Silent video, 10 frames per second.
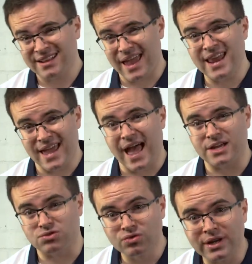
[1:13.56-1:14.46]
any
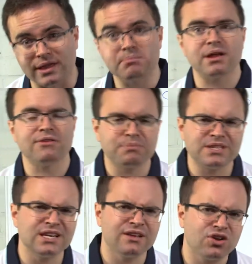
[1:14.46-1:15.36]
age really, but
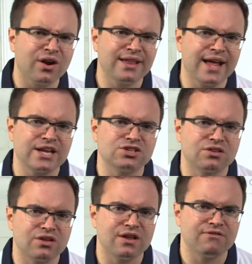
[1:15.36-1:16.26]
particularly if you're under the age of
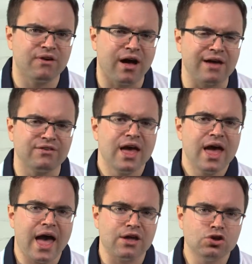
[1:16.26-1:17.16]
35,
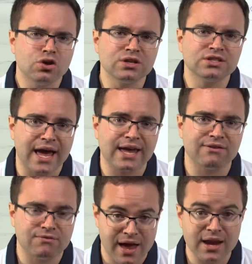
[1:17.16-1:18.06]
how you can take
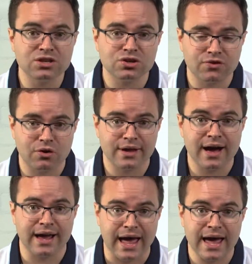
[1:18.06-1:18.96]
advantage of your
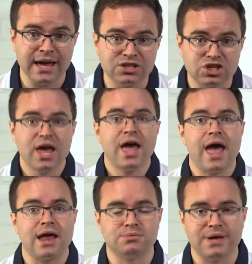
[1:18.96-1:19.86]
young age
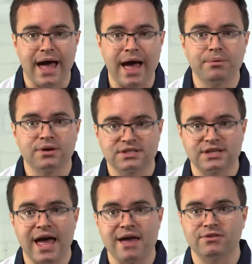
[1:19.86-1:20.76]
and to be able to
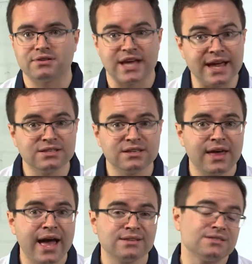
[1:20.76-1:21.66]
save tens of
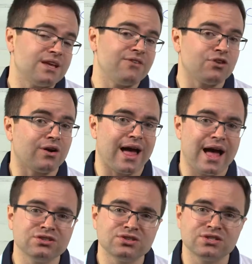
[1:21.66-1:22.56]
thousands, if not
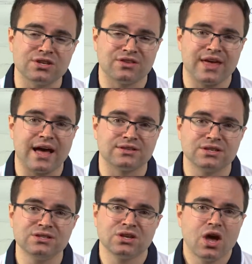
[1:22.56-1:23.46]
hundreds of
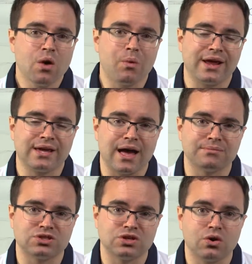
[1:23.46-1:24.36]
thousands, when it
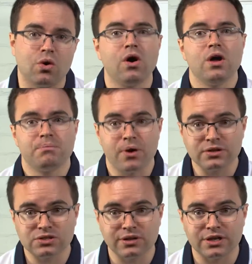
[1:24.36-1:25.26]
comes to your
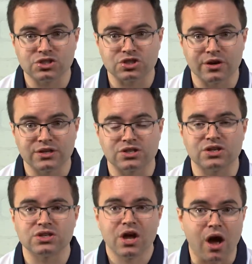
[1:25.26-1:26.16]
personal
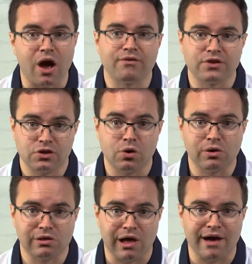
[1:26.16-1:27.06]
insurances over
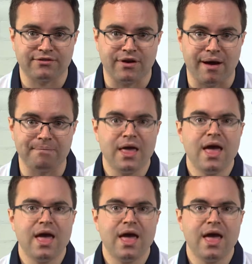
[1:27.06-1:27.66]
your lifetime.